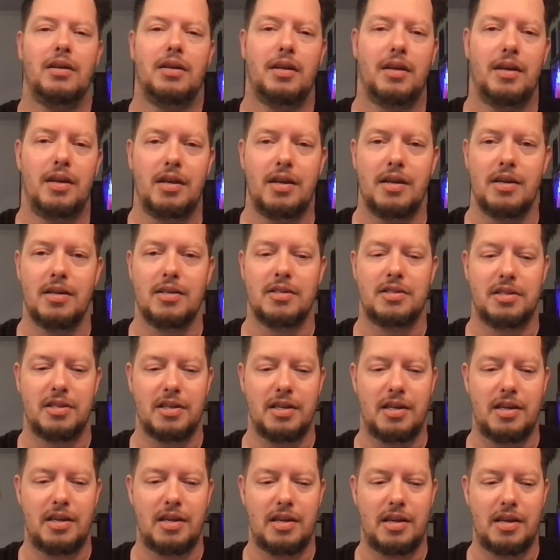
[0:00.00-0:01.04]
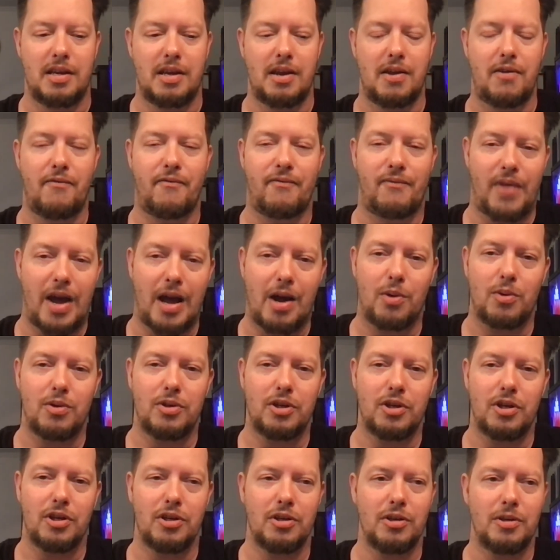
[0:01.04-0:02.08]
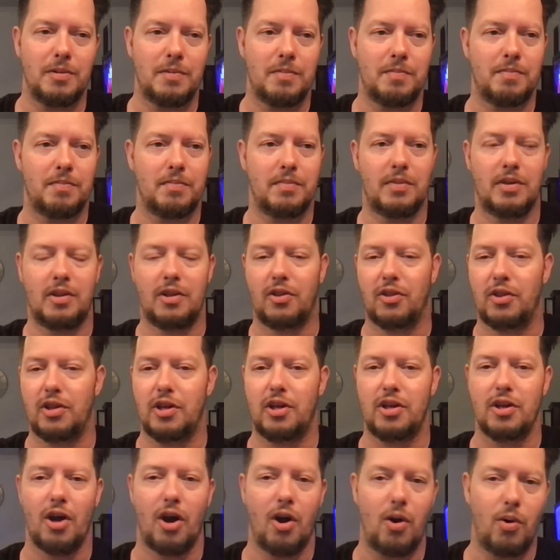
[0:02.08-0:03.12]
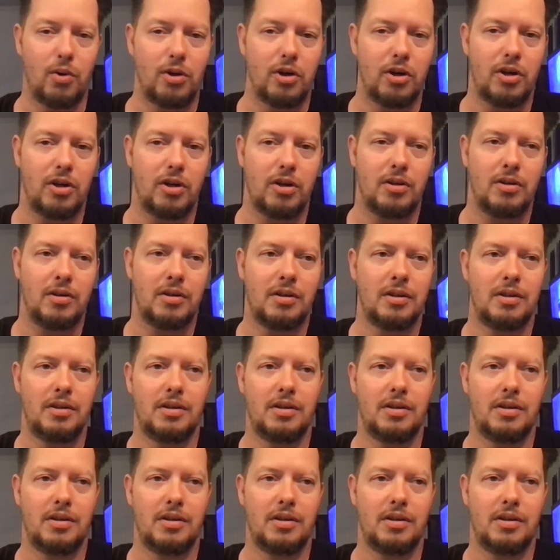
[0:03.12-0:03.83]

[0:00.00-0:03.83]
He is the founder, the owner,